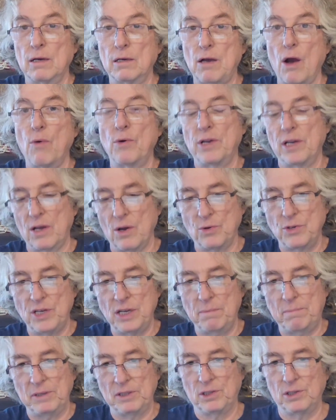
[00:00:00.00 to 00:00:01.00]
going to go
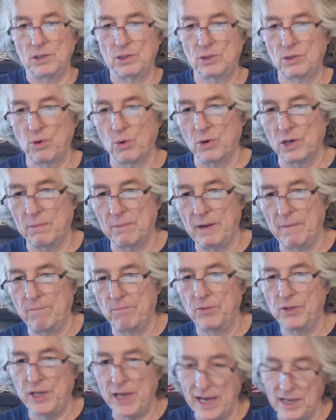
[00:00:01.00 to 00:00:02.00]
deep into the tournament.
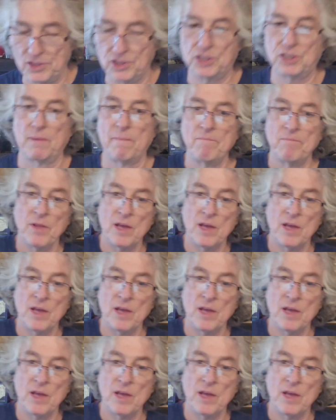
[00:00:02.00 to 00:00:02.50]
Yes.